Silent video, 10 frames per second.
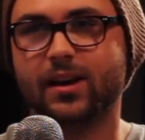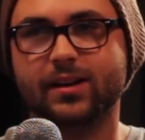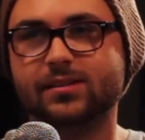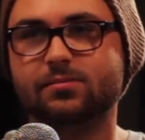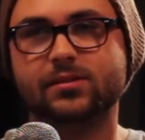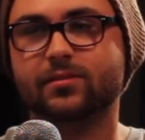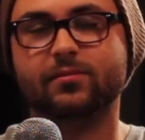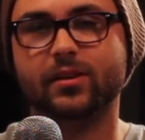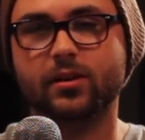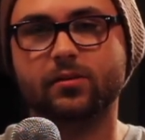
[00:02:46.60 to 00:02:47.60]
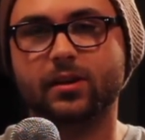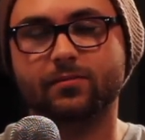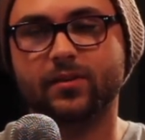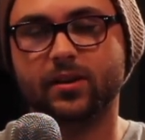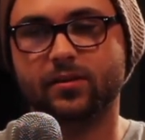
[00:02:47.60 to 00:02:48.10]
I guess it was like video game
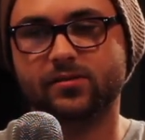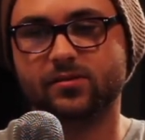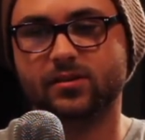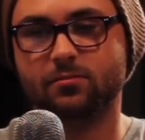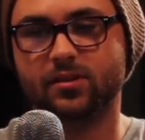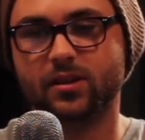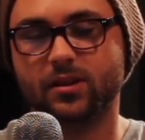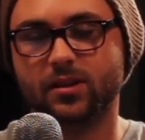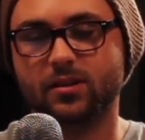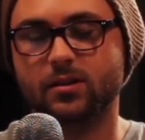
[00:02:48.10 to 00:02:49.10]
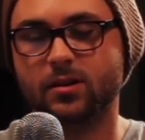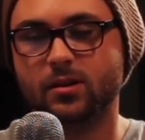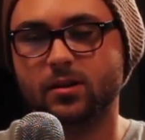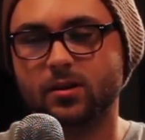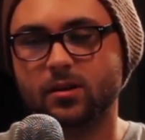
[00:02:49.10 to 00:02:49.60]
videos or something,
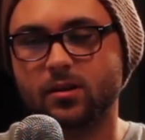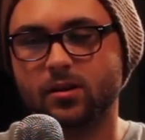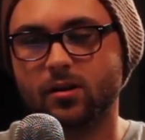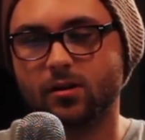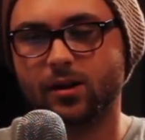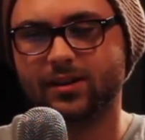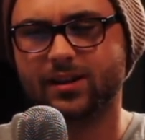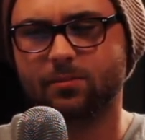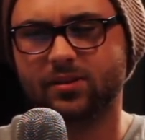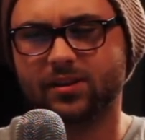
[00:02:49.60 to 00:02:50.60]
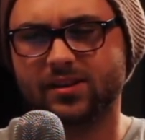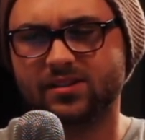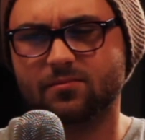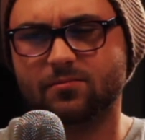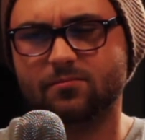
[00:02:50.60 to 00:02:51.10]
or I typed in like
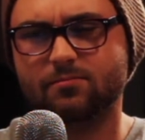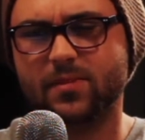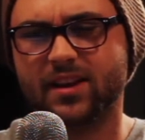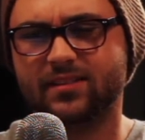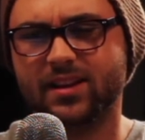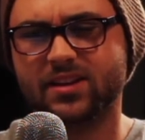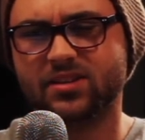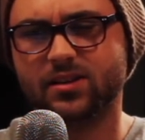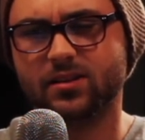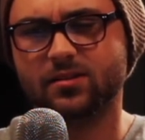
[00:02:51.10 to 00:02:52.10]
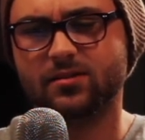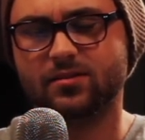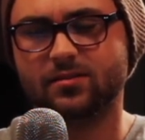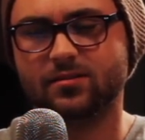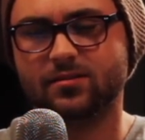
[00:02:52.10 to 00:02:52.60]
some
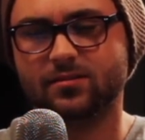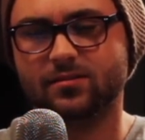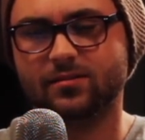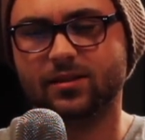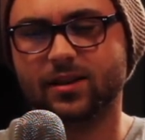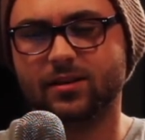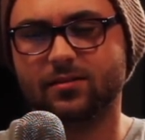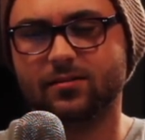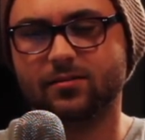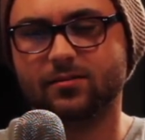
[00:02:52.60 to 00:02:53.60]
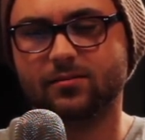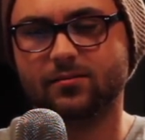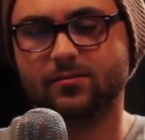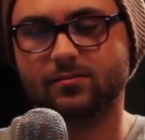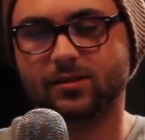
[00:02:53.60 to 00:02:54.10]
meditation, like
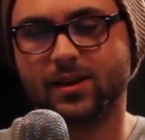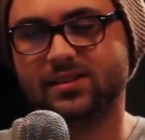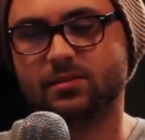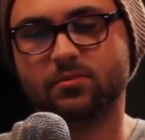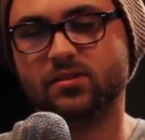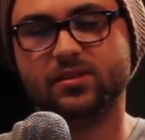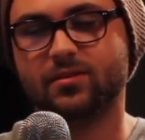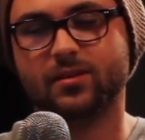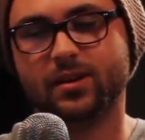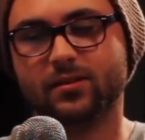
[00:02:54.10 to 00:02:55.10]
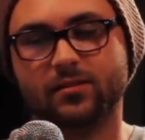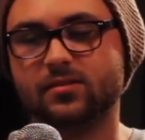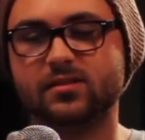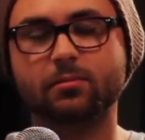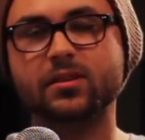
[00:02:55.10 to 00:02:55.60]
relaxing music thing or
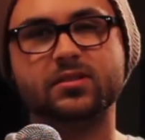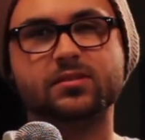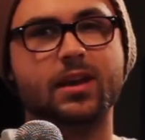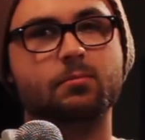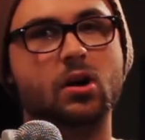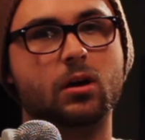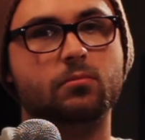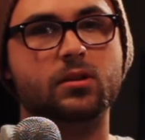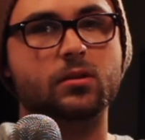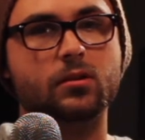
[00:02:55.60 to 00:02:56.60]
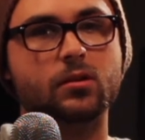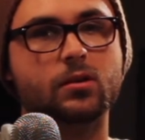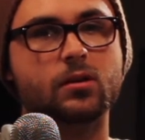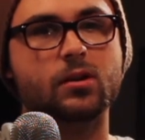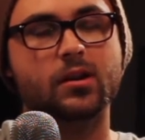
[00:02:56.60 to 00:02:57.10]
something just came up,
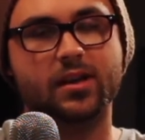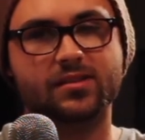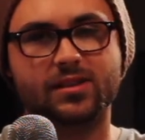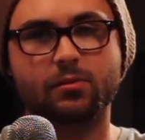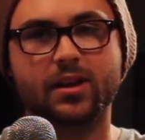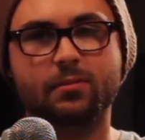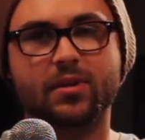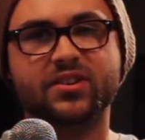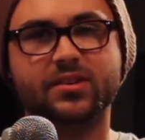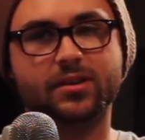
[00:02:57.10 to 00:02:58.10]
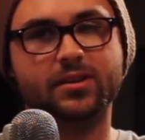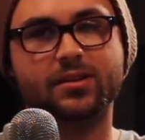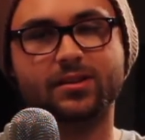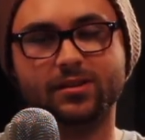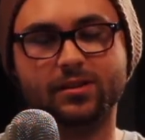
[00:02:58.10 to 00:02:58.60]
and someone had mentioned
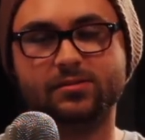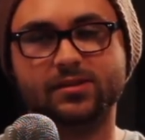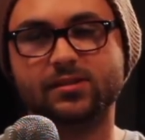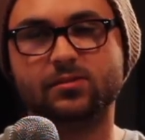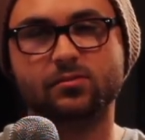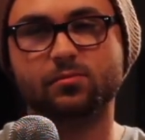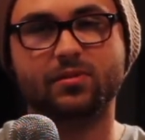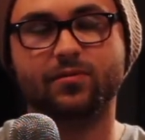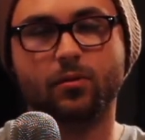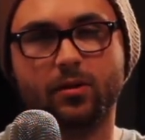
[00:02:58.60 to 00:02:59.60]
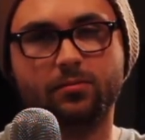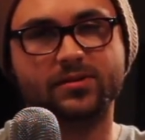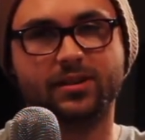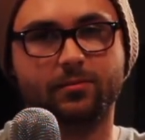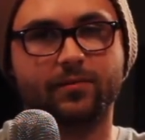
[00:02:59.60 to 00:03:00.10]
this was before it
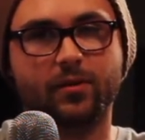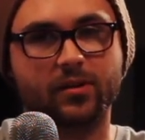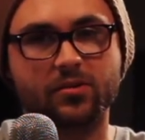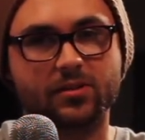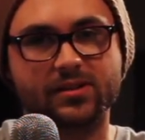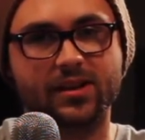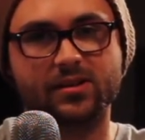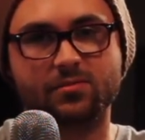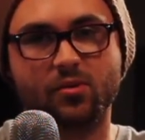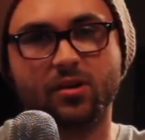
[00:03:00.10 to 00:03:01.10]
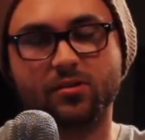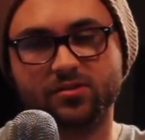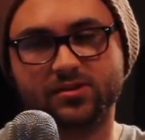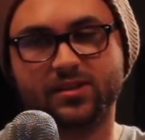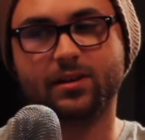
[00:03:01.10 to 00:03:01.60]
was like referred to as ASMR. It
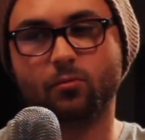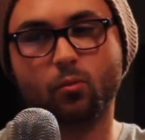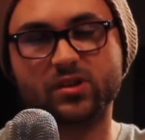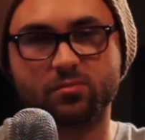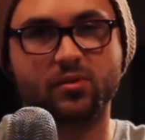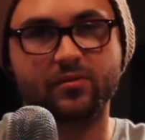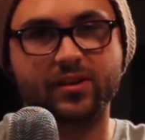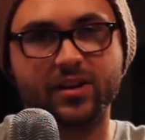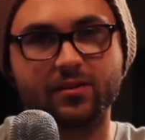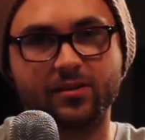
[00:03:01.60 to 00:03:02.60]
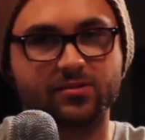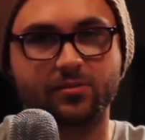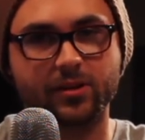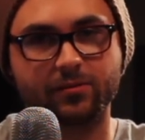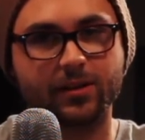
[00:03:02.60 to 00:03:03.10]
was a whisper video that was
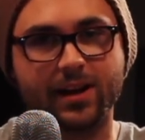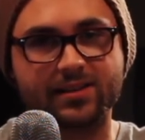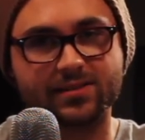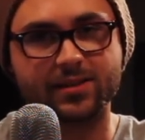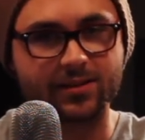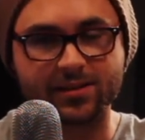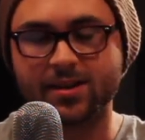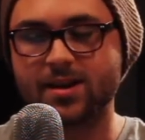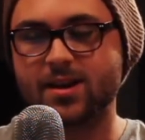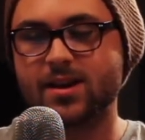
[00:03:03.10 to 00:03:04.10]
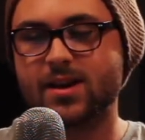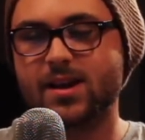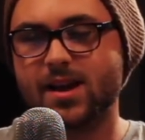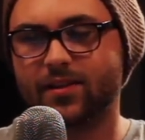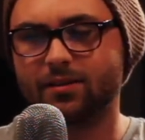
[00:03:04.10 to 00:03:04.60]
really relaxing.
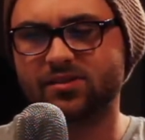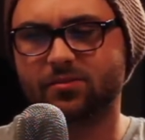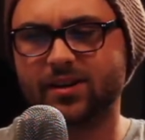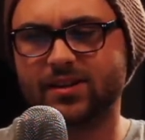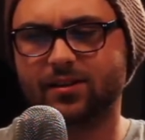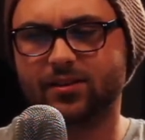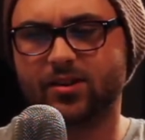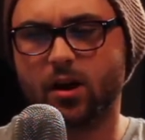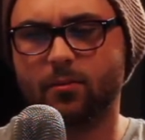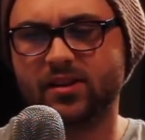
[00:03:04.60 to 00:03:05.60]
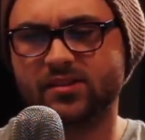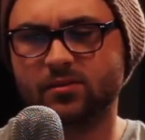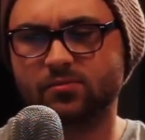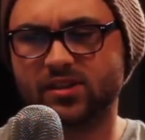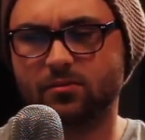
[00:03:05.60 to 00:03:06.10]
And then I was reading down the comments
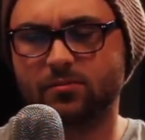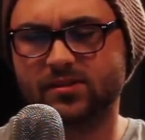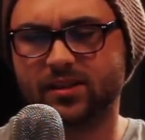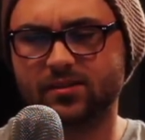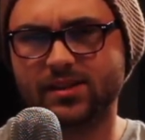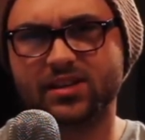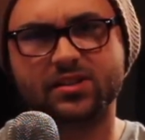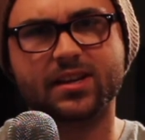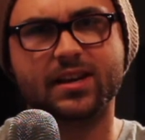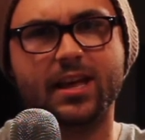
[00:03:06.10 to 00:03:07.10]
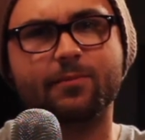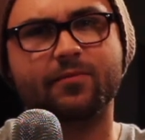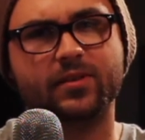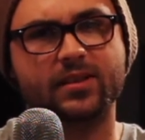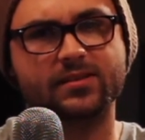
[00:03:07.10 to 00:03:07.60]
and someone was like, there's actually a name
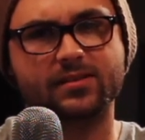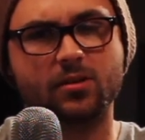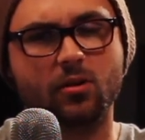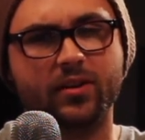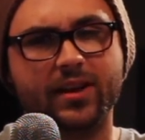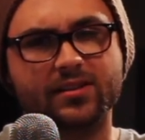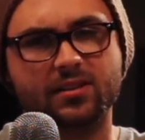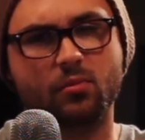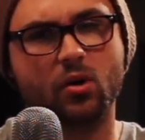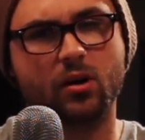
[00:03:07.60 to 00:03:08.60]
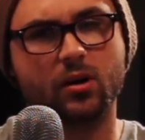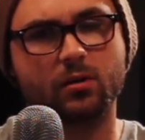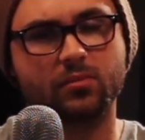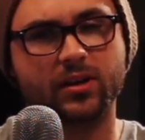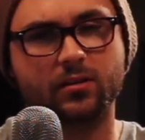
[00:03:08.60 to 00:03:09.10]
for this. It's called ASMR.
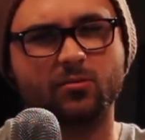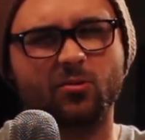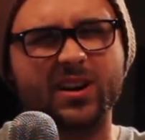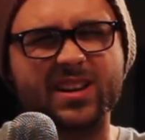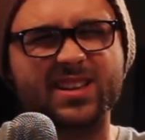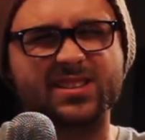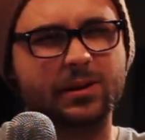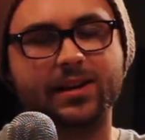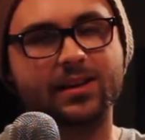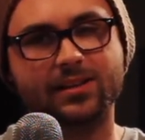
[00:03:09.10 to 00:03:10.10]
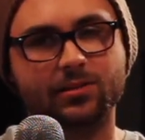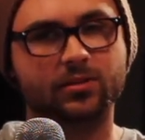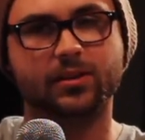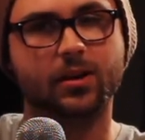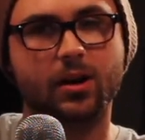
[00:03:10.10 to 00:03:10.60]
I'm like, what? So I kind of
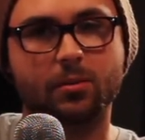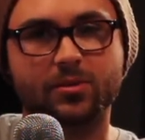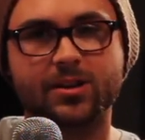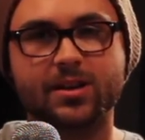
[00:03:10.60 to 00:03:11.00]
looked it up.